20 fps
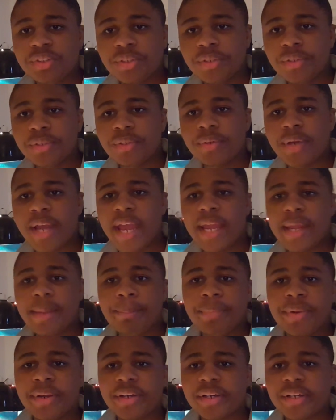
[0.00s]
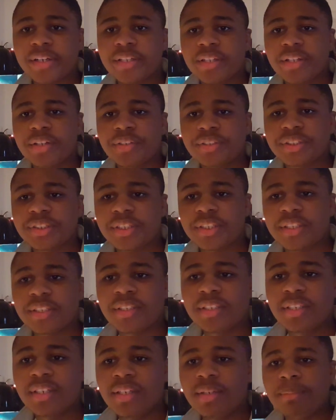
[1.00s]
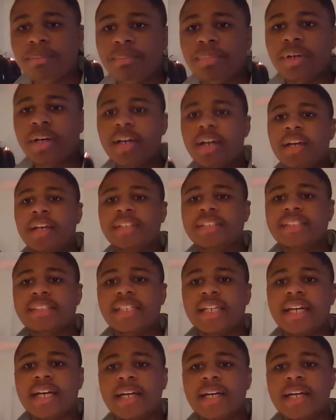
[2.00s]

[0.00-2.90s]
to a bigger enclosure. But